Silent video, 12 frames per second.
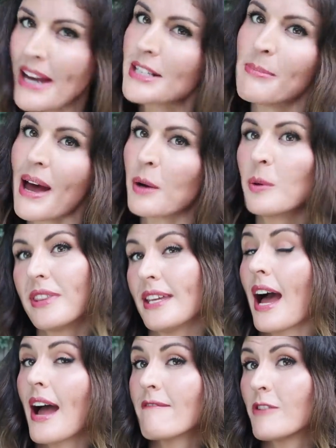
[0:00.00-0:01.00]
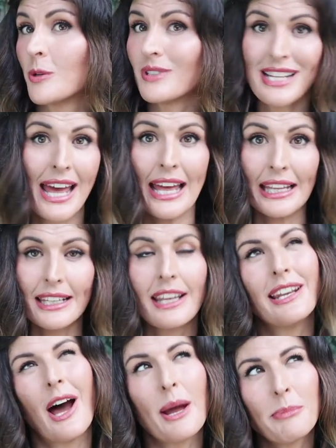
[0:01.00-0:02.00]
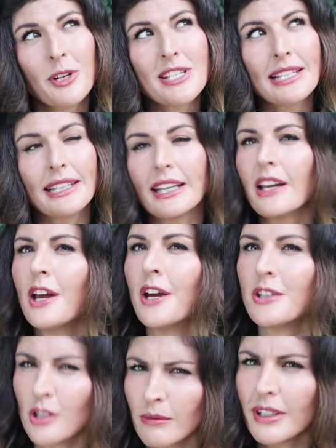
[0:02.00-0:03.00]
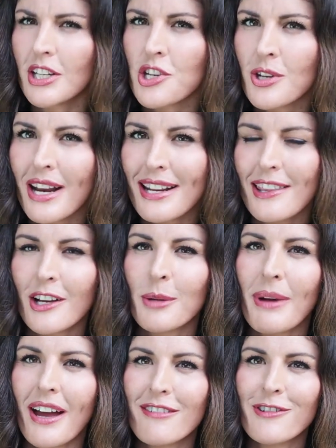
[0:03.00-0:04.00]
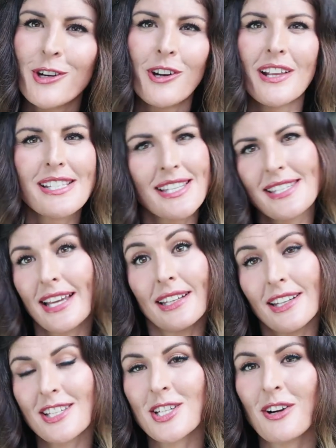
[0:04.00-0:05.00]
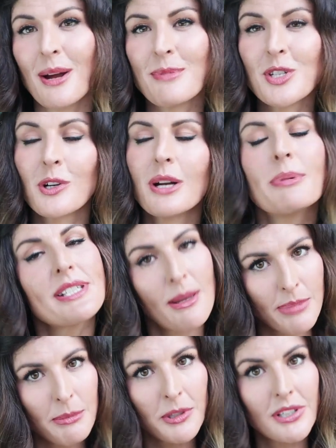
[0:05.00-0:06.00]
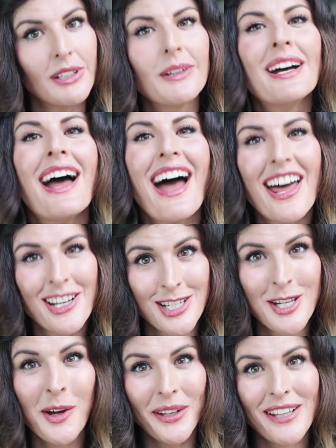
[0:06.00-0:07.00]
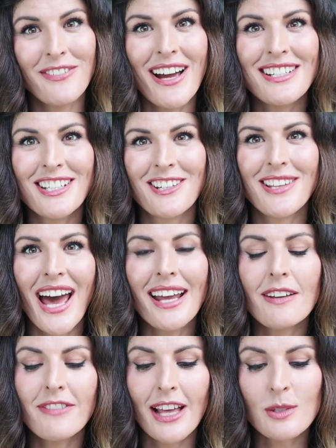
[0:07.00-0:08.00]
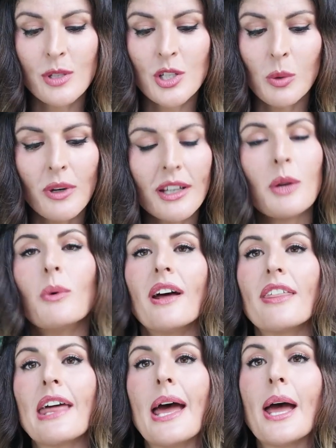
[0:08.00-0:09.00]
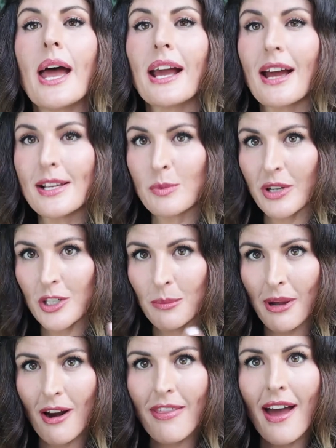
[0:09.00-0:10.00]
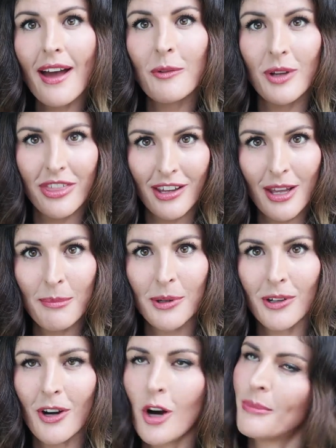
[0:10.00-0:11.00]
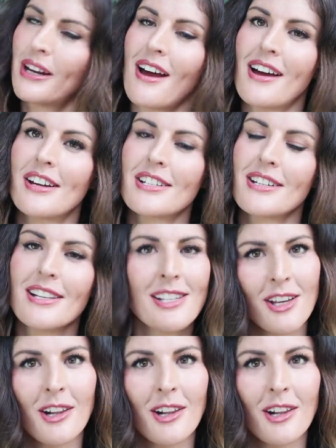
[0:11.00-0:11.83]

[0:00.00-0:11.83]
back to back with the iPhone ten. Now, I personally don't really shoot anything on my iPhone unless it's like an Instagram story, but some people do, and it's totally fine to do that if that's what you're working with. Because when you pair that with the gimbal, oh my gosh, it's